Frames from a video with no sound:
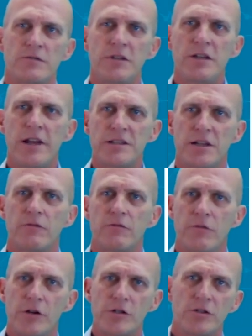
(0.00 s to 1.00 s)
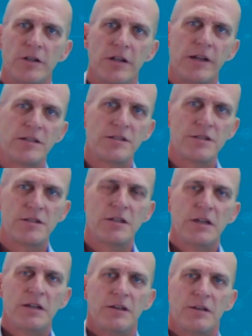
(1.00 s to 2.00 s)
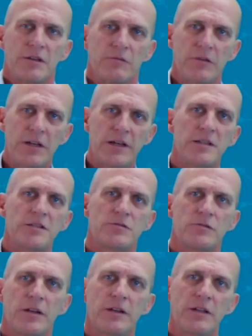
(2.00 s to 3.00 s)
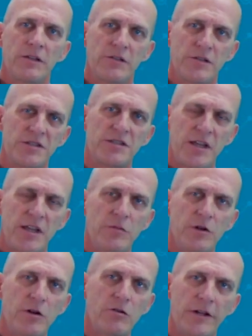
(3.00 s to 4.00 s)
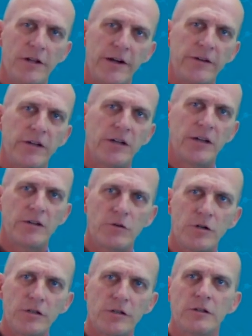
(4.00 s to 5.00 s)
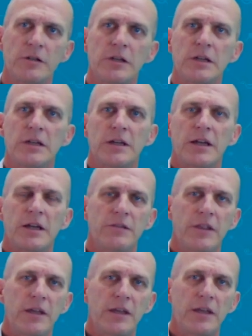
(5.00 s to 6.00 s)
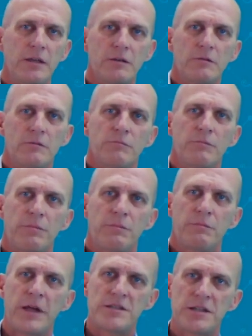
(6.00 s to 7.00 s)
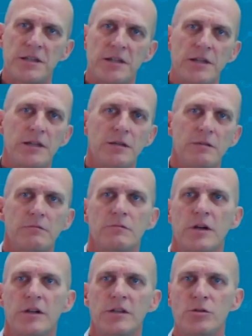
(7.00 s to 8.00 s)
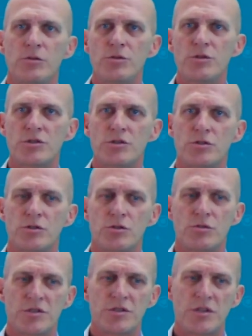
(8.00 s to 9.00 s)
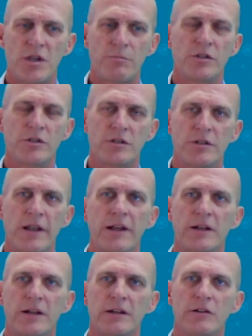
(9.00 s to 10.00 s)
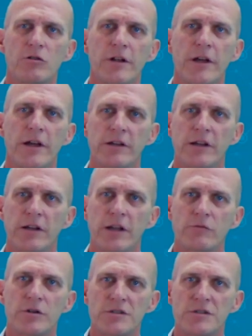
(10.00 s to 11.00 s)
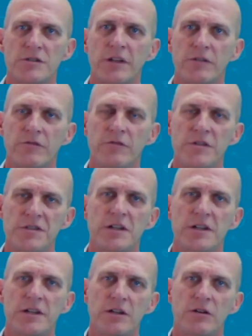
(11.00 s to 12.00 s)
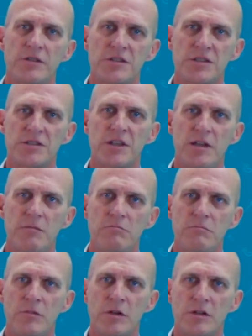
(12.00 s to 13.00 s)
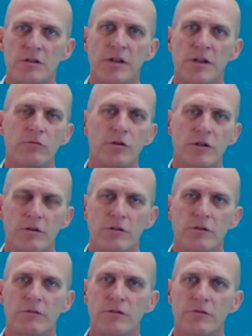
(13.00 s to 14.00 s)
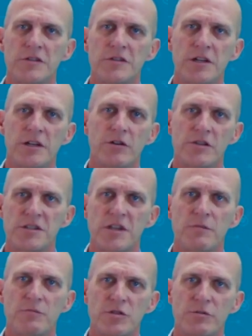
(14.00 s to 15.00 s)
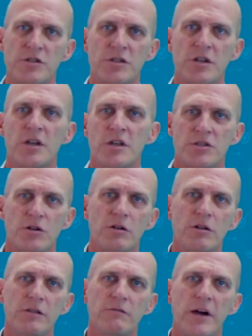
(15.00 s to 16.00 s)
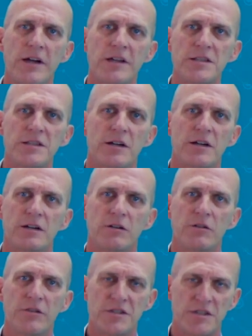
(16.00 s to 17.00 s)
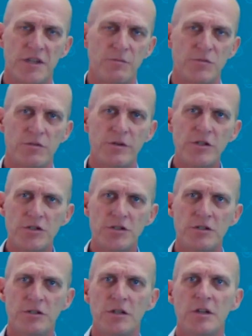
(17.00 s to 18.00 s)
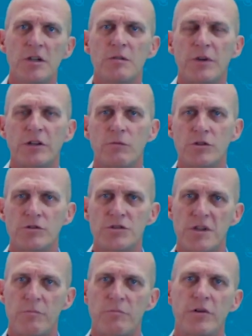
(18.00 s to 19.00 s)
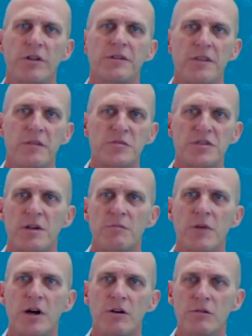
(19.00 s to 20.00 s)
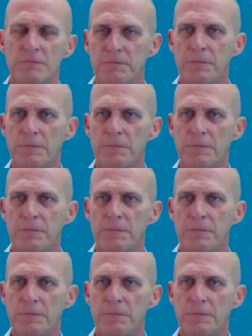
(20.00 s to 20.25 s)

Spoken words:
VLANs are virtual LANs. VLANs run in the same local area network, and they basically are used to separate local area networks that are physically on the same network, physically on the same switch. So all devices are on the same switch, but you want to separate them somehow.